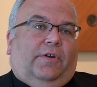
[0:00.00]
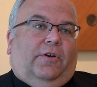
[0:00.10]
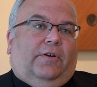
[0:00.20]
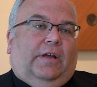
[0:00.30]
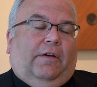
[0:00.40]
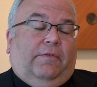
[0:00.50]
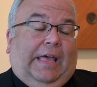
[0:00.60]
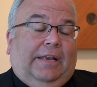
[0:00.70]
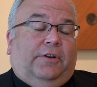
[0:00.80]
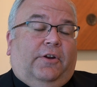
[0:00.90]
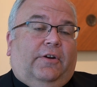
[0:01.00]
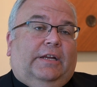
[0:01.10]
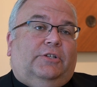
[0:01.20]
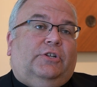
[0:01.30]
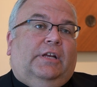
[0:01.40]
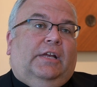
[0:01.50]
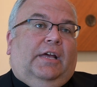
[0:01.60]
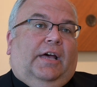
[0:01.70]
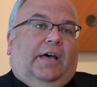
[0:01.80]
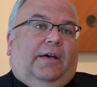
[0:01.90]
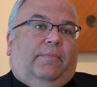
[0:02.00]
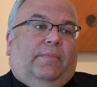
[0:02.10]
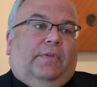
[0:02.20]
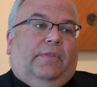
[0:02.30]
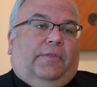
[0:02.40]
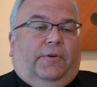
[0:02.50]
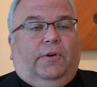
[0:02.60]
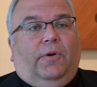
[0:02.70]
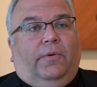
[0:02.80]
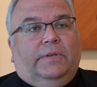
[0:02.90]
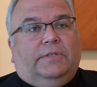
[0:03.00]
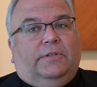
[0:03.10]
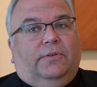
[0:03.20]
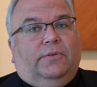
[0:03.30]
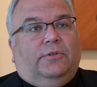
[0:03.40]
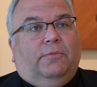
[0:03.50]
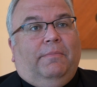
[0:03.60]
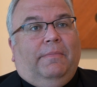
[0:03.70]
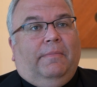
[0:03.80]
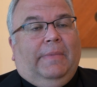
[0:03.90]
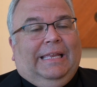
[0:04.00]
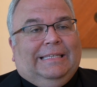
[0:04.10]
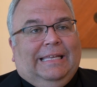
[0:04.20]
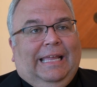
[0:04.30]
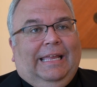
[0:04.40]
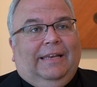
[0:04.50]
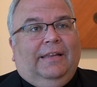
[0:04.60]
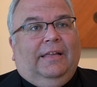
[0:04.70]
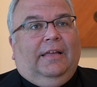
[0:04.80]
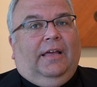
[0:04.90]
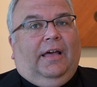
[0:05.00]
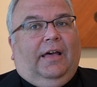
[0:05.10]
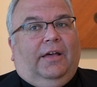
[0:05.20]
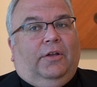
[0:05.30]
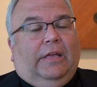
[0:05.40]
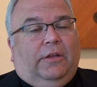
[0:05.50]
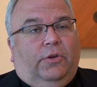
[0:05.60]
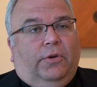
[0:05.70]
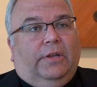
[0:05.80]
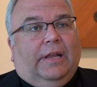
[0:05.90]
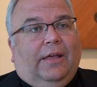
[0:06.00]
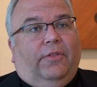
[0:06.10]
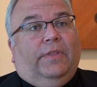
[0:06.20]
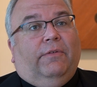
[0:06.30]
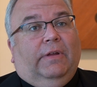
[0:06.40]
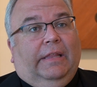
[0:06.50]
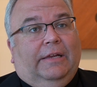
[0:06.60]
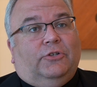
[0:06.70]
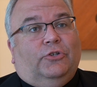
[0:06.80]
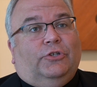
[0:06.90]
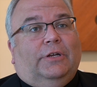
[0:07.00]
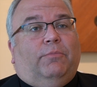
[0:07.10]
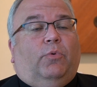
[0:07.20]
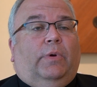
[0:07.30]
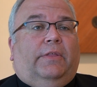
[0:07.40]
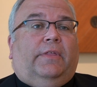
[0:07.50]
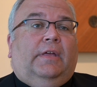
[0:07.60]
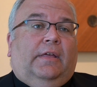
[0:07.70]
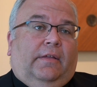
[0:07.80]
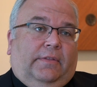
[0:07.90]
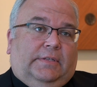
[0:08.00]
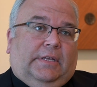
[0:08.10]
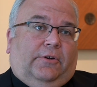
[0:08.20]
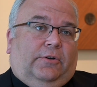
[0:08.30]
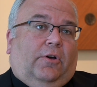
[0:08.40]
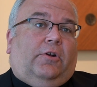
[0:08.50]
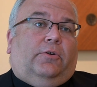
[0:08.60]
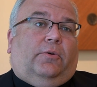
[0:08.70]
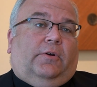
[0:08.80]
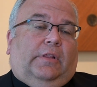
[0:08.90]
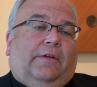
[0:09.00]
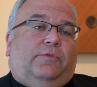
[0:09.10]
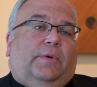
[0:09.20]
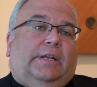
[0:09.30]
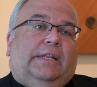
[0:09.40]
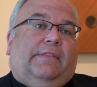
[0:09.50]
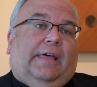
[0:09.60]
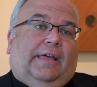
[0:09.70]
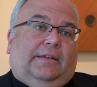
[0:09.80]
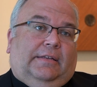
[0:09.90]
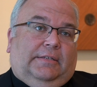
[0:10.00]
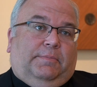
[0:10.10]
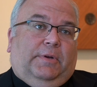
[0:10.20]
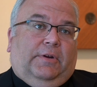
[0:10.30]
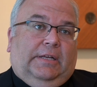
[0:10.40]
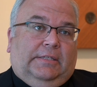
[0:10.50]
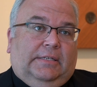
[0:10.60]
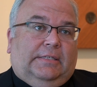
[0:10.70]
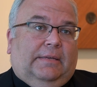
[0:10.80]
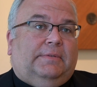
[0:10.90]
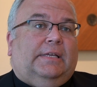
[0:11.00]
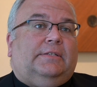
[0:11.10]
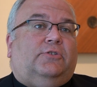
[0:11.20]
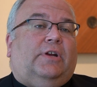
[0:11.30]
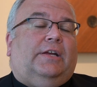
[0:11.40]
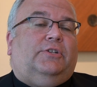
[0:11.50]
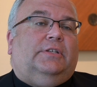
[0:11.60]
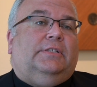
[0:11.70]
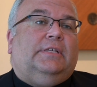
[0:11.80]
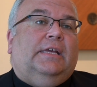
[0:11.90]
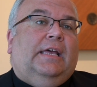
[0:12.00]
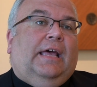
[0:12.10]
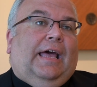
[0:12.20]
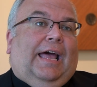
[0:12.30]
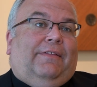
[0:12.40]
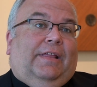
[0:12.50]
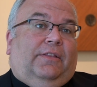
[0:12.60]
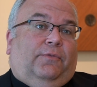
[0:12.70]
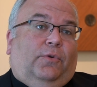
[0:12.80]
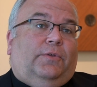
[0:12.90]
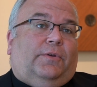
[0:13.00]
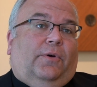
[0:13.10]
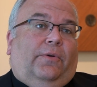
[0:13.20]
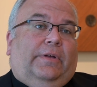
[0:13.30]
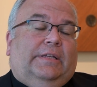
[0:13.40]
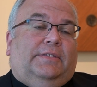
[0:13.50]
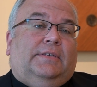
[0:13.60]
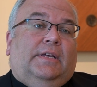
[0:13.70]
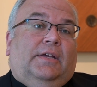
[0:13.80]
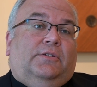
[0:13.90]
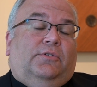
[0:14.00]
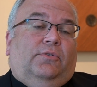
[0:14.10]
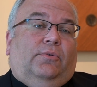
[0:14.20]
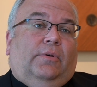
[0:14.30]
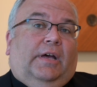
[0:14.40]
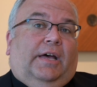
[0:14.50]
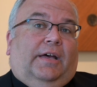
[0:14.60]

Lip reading: EnCourage. The third goal is to maintain a good, healthy relationship with the son or daughter or loved one that experiences same-sex attractions. And then the fourth goal is to